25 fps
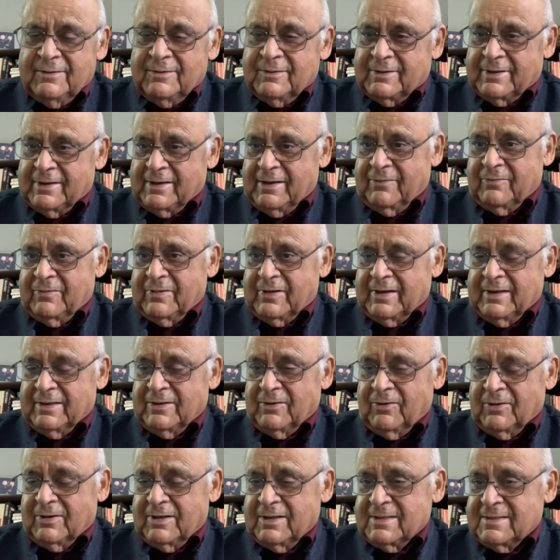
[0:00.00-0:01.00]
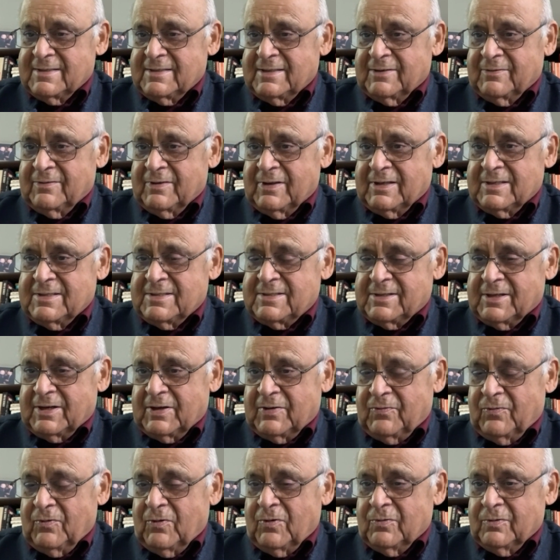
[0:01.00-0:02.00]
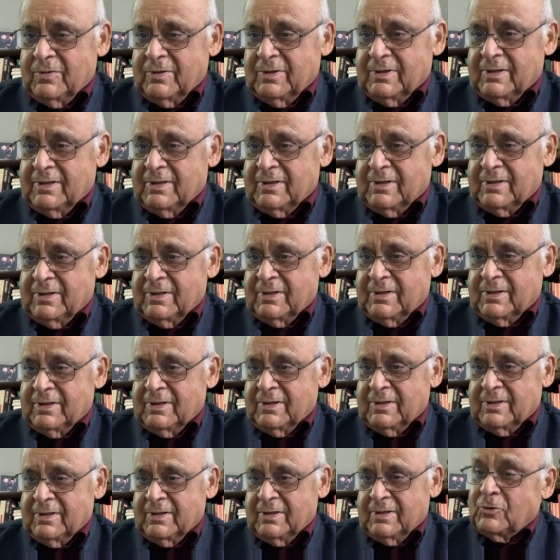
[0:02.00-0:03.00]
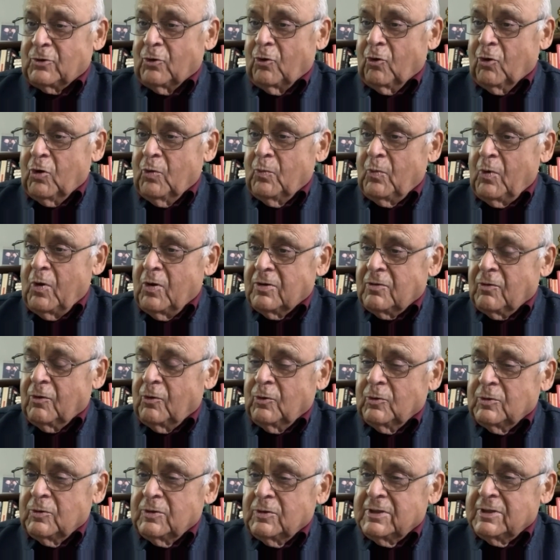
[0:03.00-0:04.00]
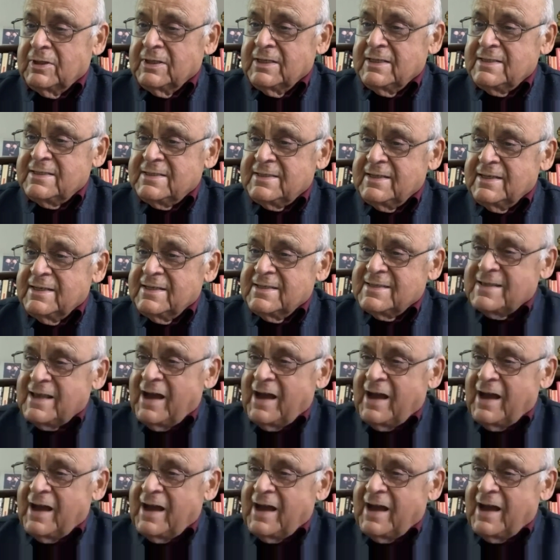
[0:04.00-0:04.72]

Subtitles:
they are very honest, they're very straightforward. They talk about all these things